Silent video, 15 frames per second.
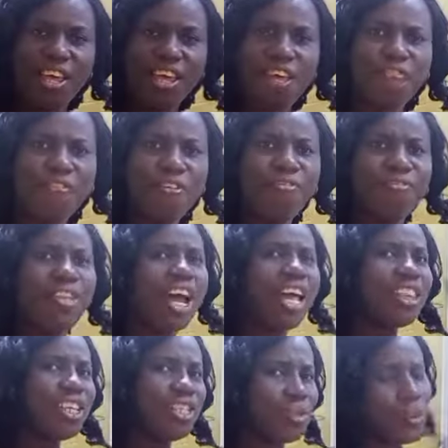If you've
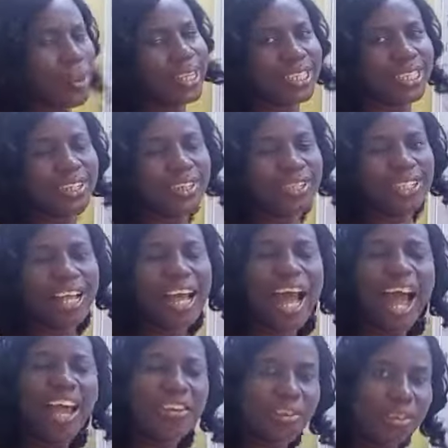done this question
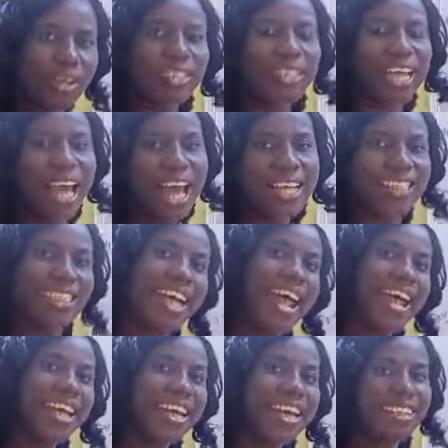and you got the answer
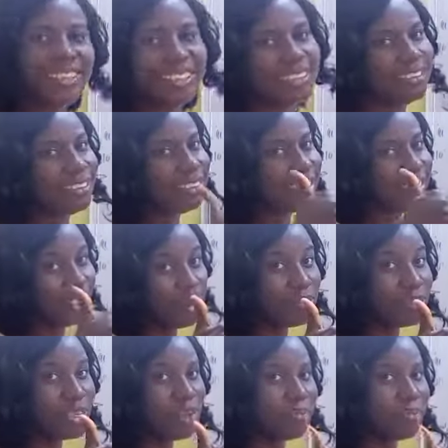again, thumbs